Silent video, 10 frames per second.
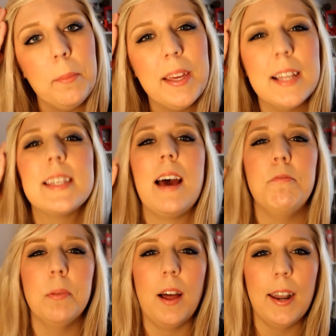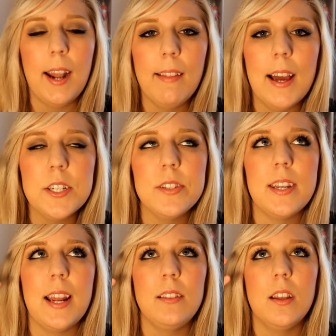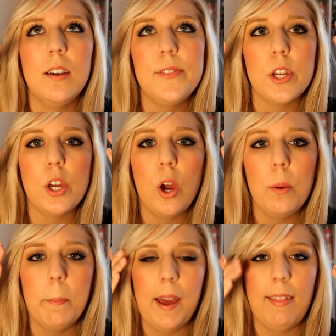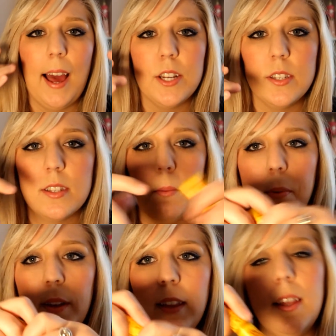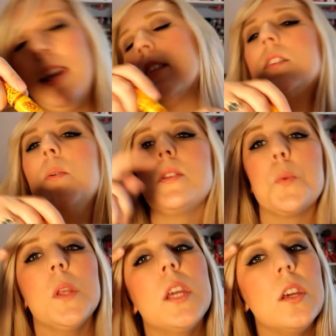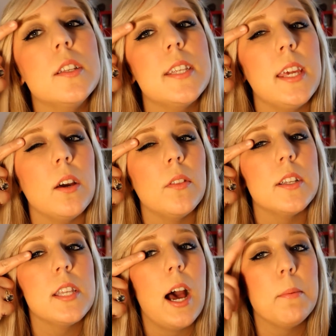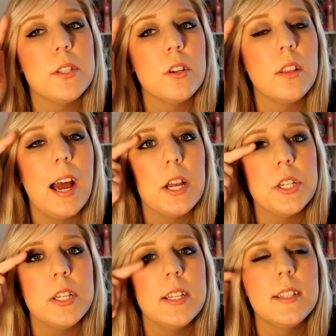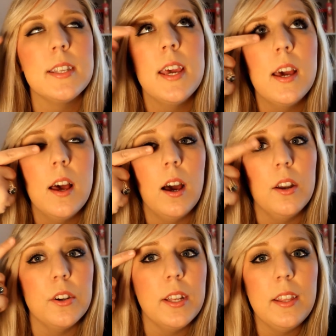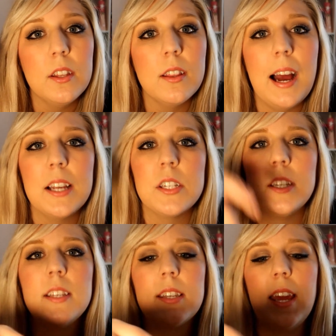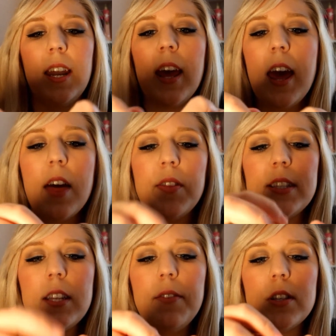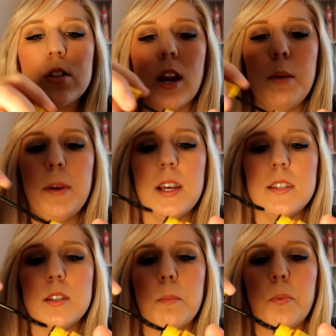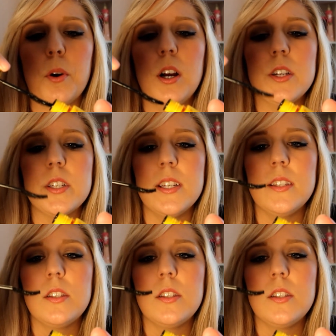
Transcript: because I have blonde eyelashes and I love to coat my lashes completely, and so it's really good to get on the tops of your lashes, underneath your lashes. And this stuff is great because the brush is